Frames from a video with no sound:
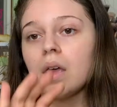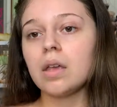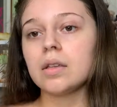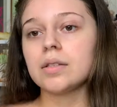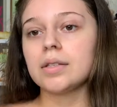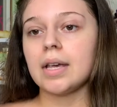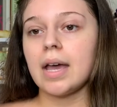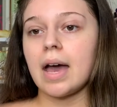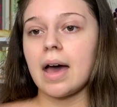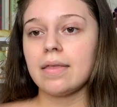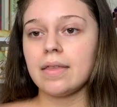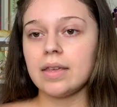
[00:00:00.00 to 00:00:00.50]
So
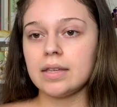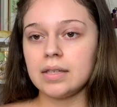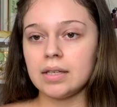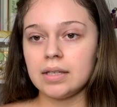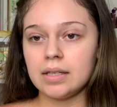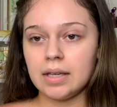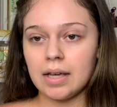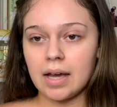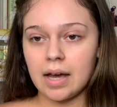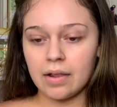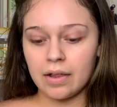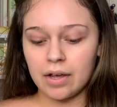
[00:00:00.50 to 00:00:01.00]
yeah, this is
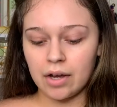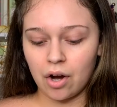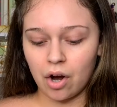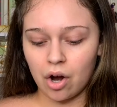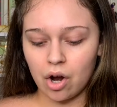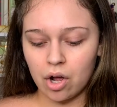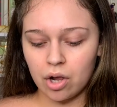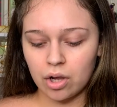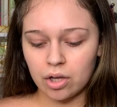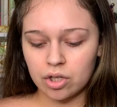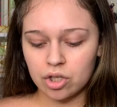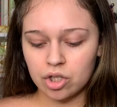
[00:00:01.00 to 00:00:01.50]
the LA
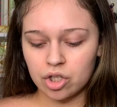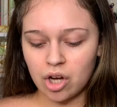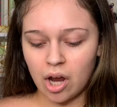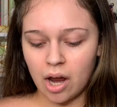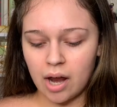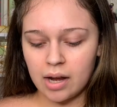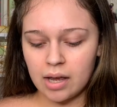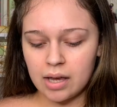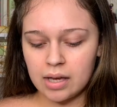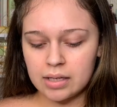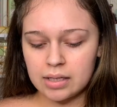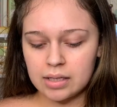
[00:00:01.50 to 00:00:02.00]
Girl
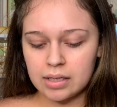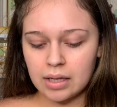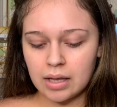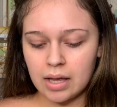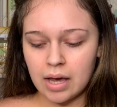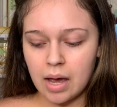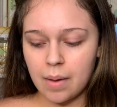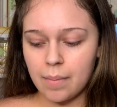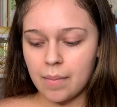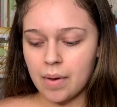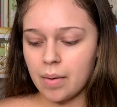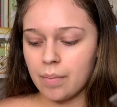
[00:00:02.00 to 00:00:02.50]
Shady
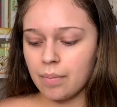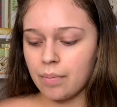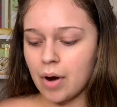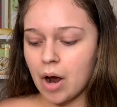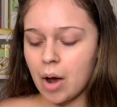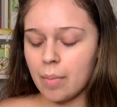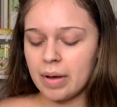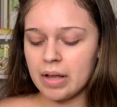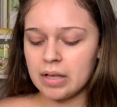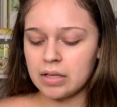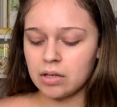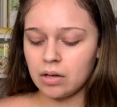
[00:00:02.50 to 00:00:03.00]
Slim Brow
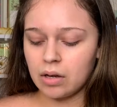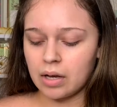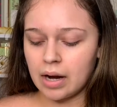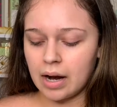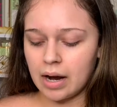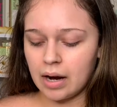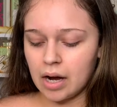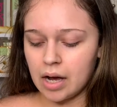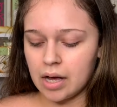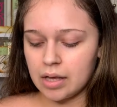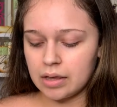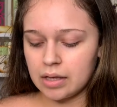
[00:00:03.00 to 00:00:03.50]
Pencil, and I
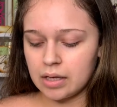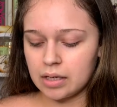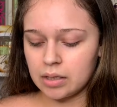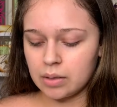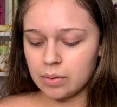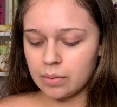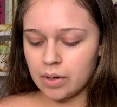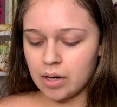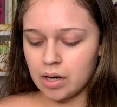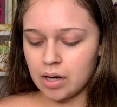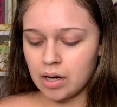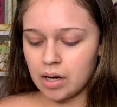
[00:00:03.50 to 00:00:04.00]
got this
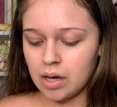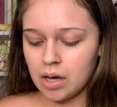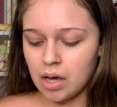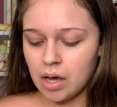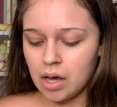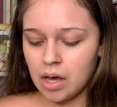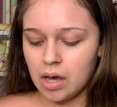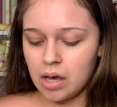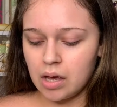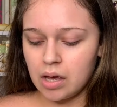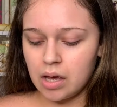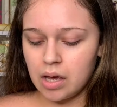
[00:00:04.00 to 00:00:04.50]
one
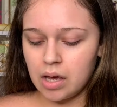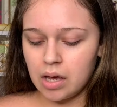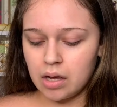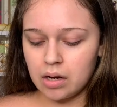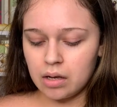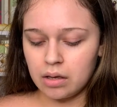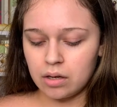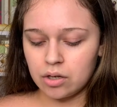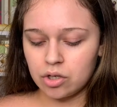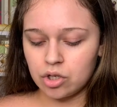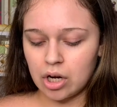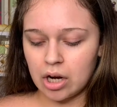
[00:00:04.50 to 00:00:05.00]
in
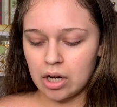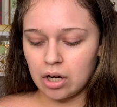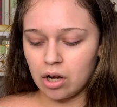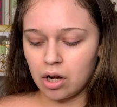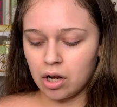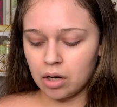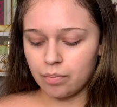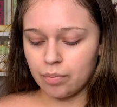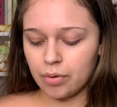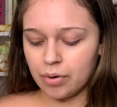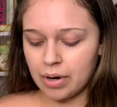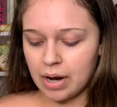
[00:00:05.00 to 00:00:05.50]
the shade
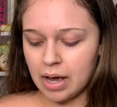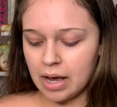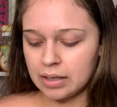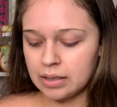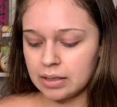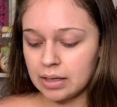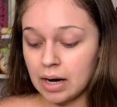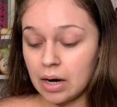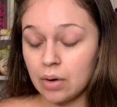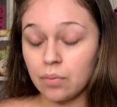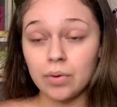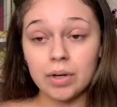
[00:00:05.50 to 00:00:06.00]
called Brunette,
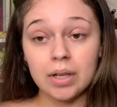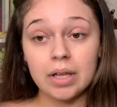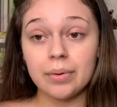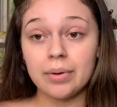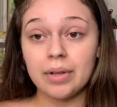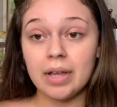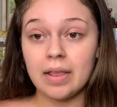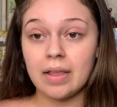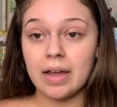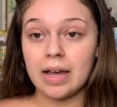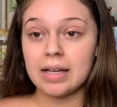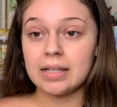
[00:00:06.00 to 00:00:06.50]
and I
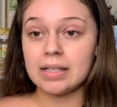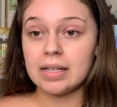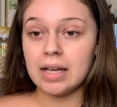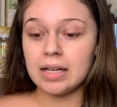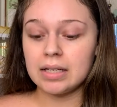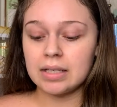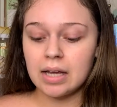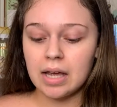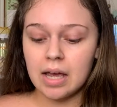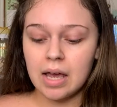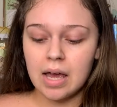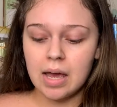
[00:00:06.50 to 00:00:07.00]
really liked it.
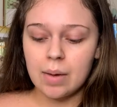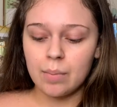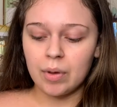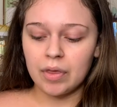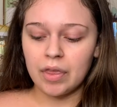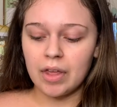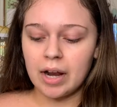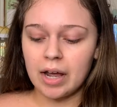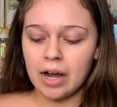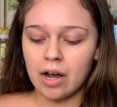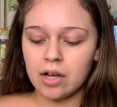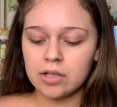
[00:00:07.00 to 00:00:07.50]
But
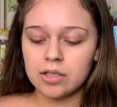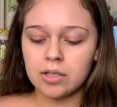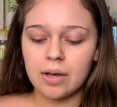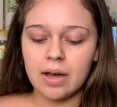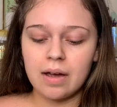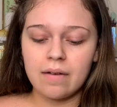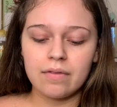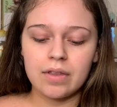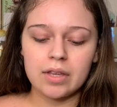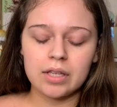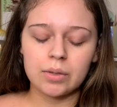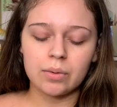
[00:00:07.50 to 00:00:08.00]
then I also
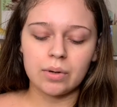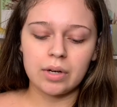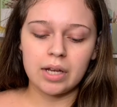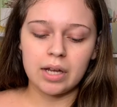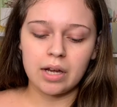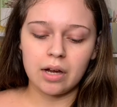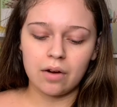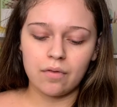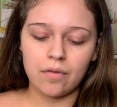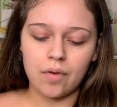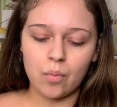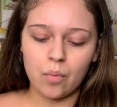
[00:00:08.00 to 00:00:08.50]
have this one
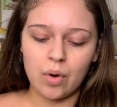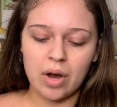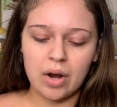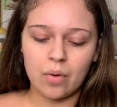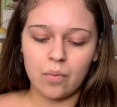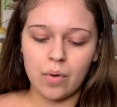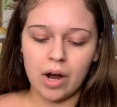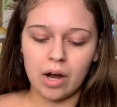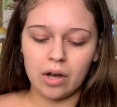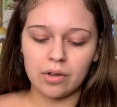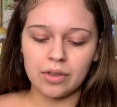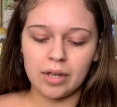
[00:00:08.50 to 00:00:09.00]
here from Wet n
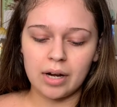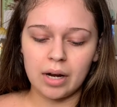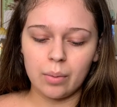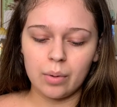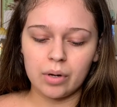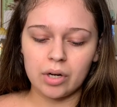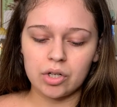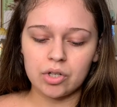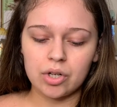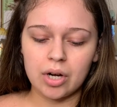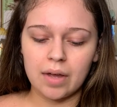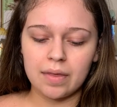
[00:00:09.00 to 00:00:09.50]
Wild that I
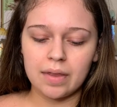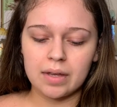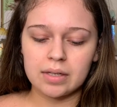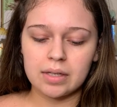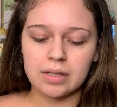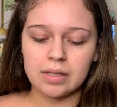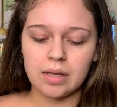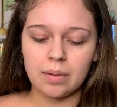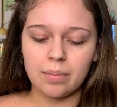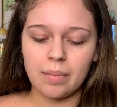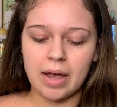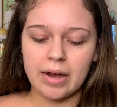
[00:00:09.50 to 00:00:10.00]
want to try. This is
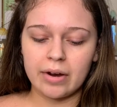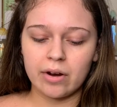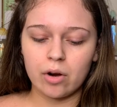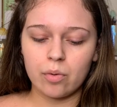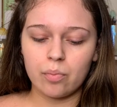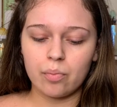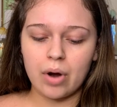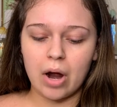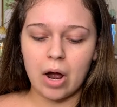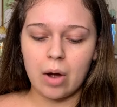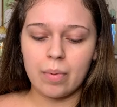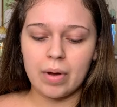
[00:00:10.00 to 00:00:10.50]
the Micro
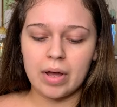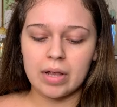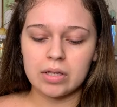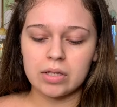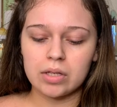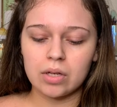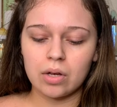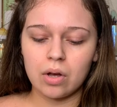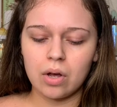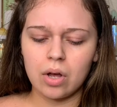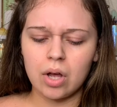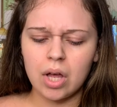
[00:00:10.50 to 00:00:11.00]
Brow
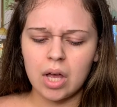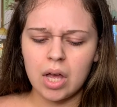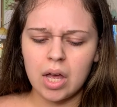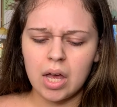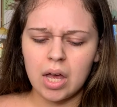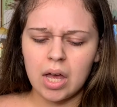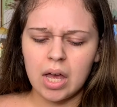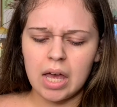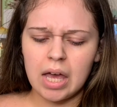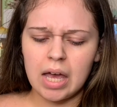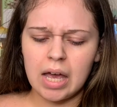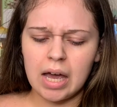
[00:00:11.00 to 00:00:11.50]
Pencil,
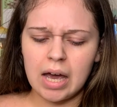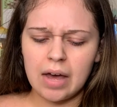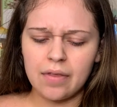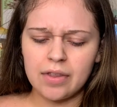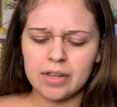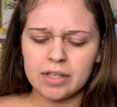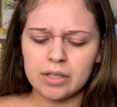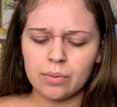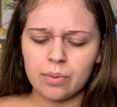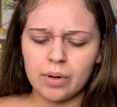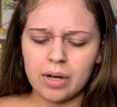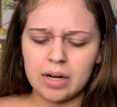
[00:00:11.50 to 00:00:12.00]
and
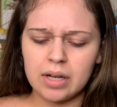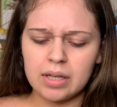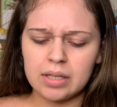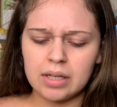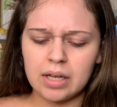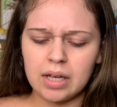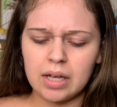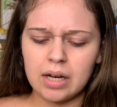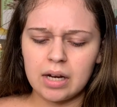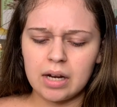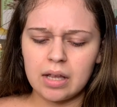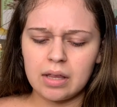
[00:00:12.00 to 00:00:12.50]
this one is
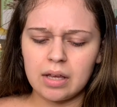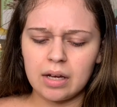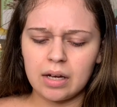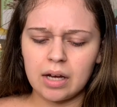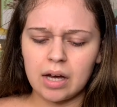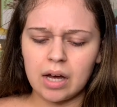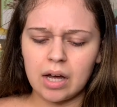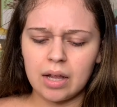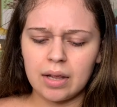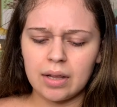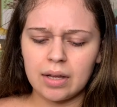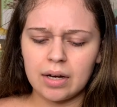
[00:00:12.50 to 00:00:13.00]
in the
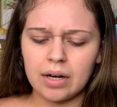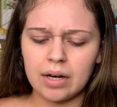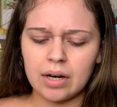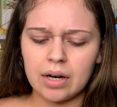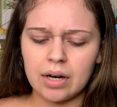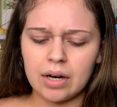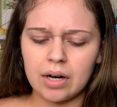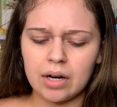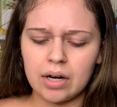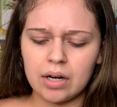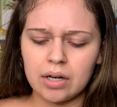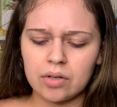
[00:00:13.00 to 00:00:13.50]

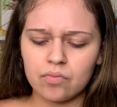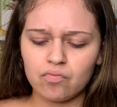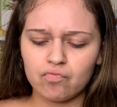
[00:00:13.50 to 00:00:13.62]
color